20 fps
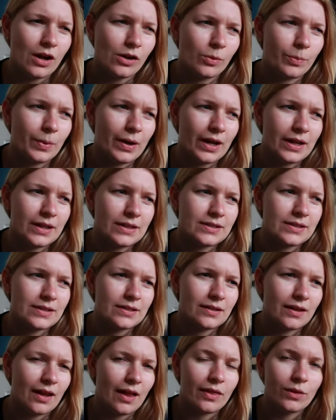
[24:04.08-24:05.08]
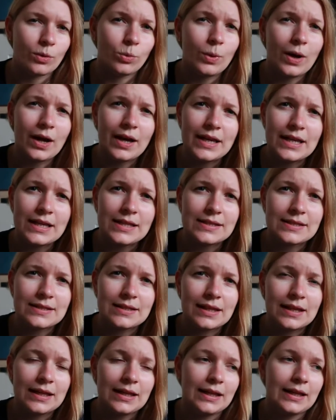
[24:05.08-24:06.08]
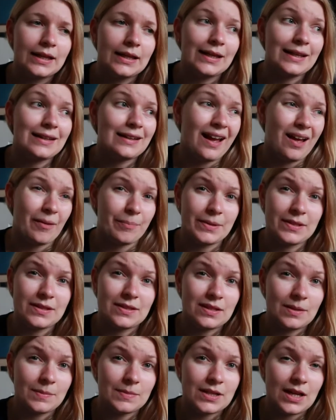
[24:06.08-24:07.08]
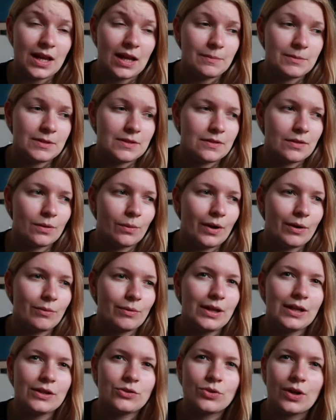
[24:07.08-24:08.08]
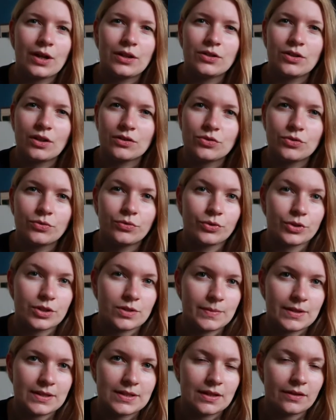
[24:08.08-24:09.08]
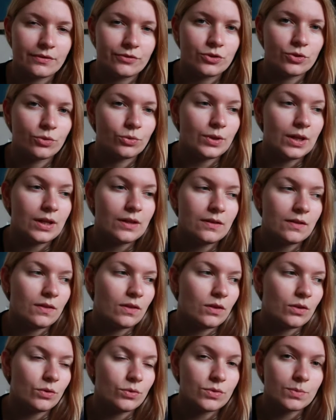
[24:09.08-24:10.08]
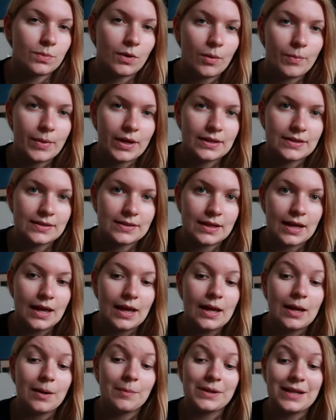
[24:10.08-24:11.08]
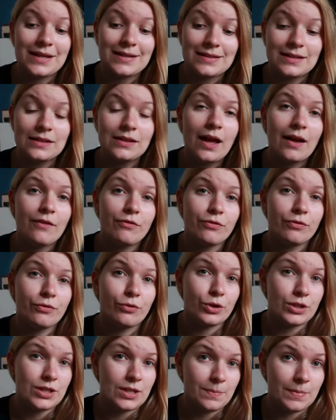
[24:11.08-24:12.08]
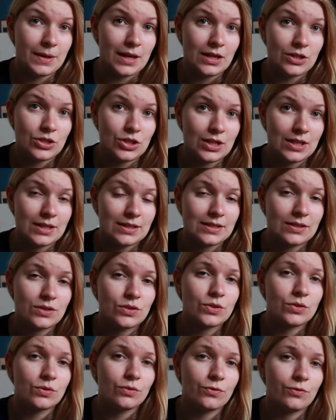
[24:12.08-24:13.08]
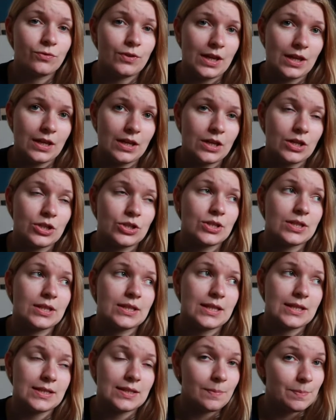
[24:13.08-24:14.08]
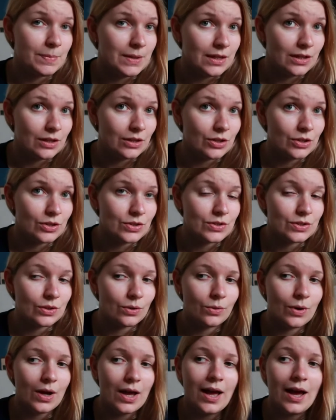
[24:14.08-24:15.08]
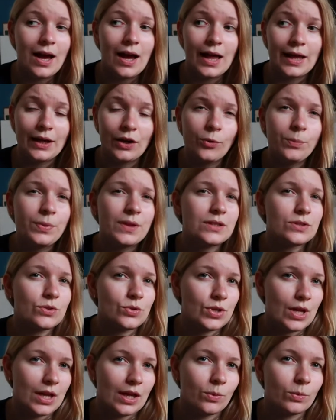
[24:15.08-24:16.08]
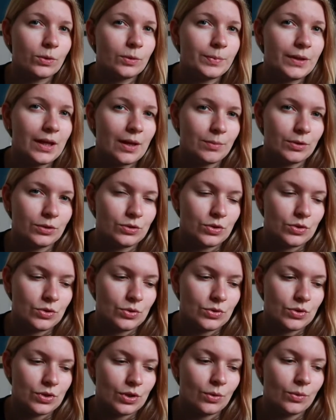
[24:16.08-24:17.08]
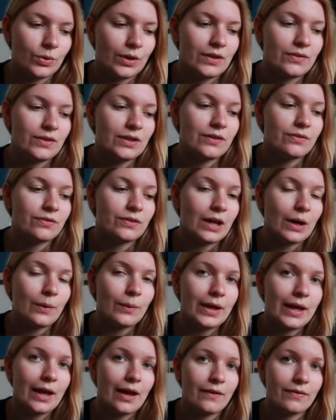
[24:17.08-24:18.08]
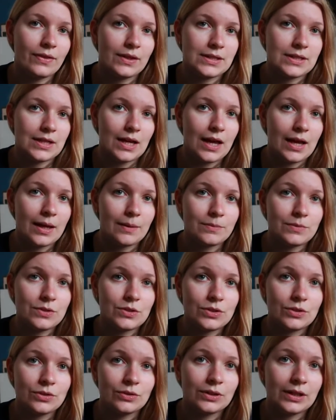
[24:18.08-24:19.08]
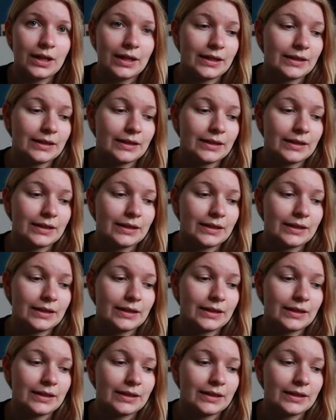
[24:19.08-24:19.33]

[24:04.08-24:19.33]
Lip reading: occupied. Otherwise, it happens sometimes, so I really try not to force myself to read in those moments. But I still have 40 pages to finish the Daisy Picker, so I hope that today I will be able to do so, even if now I have the time to